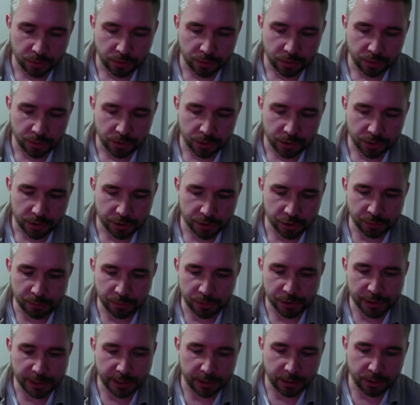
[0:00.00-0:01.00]

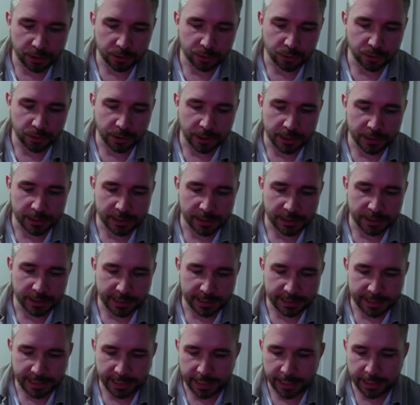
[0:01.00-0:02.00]
consumers can go to us and they
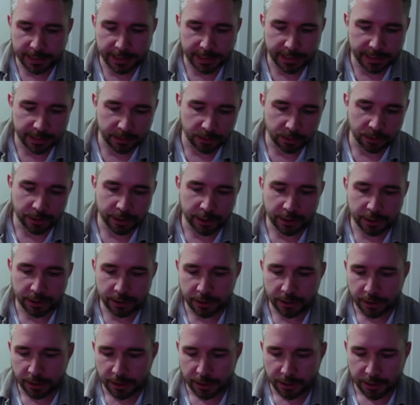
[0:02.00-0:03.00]
say, "I need a lawyer
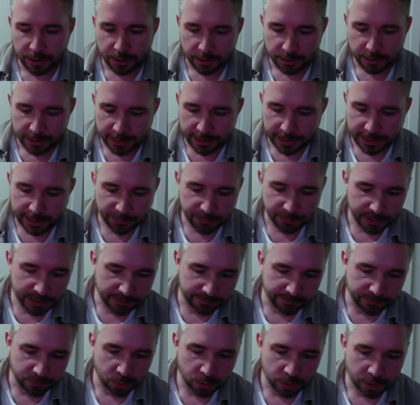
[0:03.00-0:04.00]
dealing with
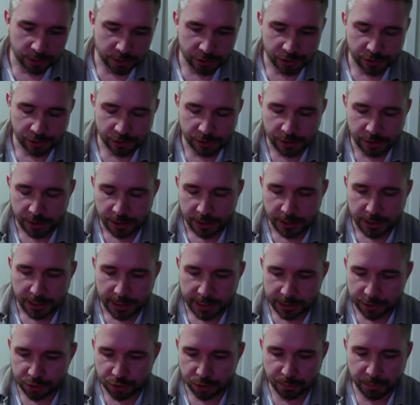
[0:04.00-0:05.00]
divorce.
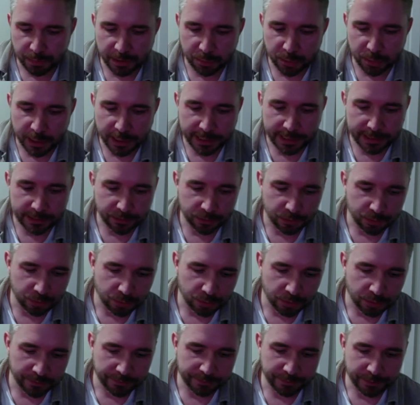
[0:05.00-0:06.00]
He should be willing to
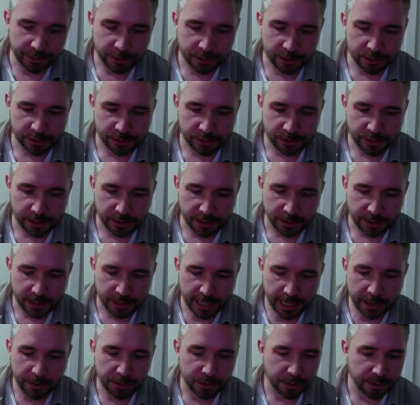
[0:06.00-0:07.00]
do the first uh,
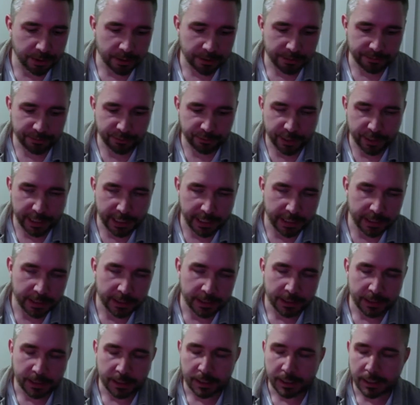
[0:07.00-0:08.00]
hour free."
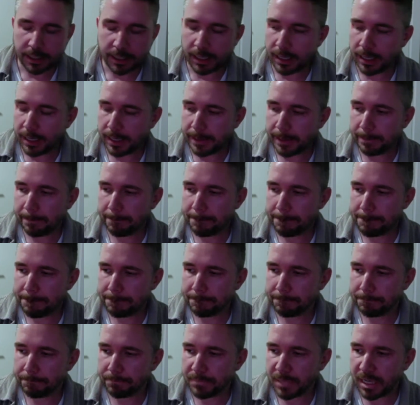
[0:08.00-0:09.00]

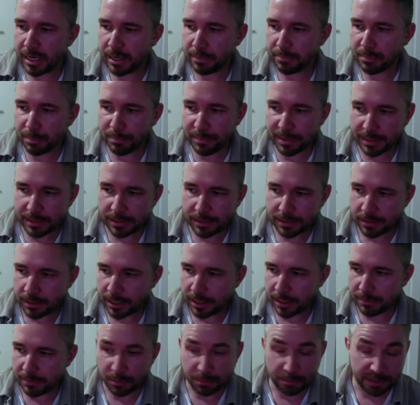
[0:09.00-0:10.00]
Um, I'm a bit,
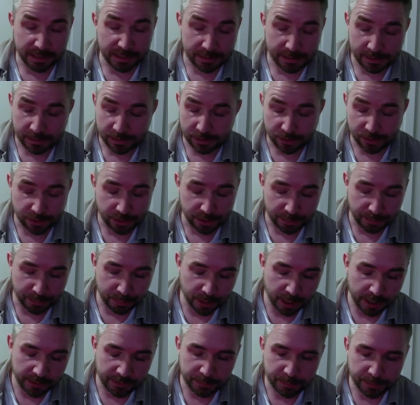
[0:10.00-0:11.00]
I'm a business or a
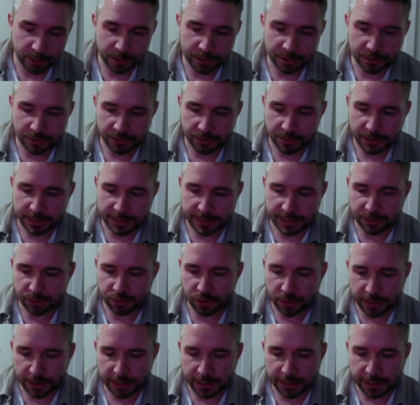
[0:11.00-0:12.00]
private person,
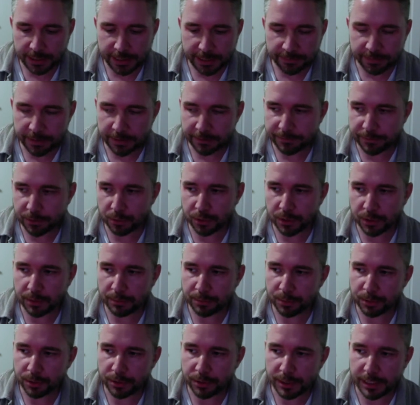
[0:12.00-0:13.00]
etc. And they leave their phone
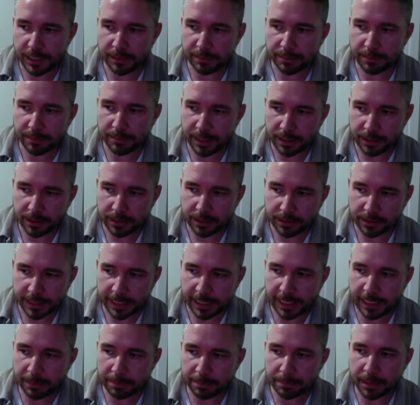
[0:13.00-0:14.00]
number, email,
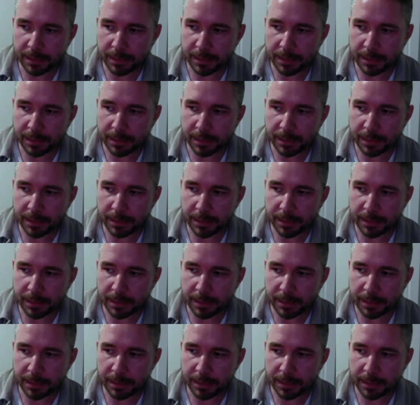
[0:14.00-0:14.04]
name,